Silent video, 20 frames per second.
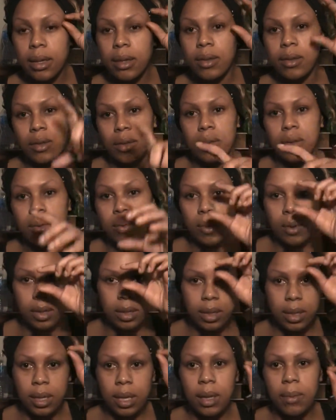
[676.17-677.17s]
So you want
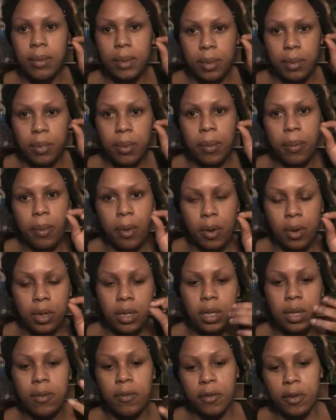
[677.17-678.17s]
to keep them
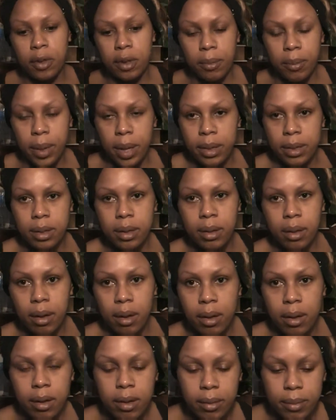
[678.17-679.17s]
proportionate for the best look.